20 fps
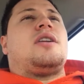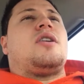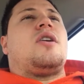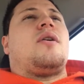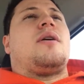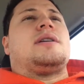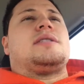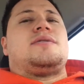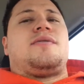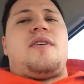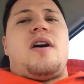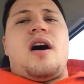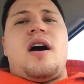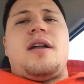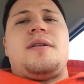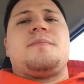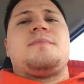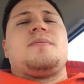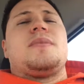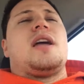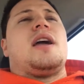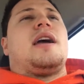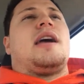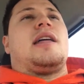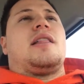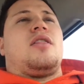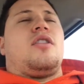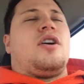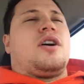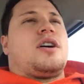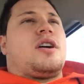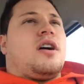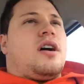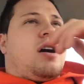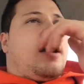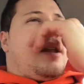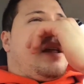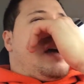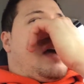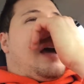You know, it was fun. It looked
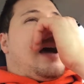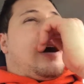good.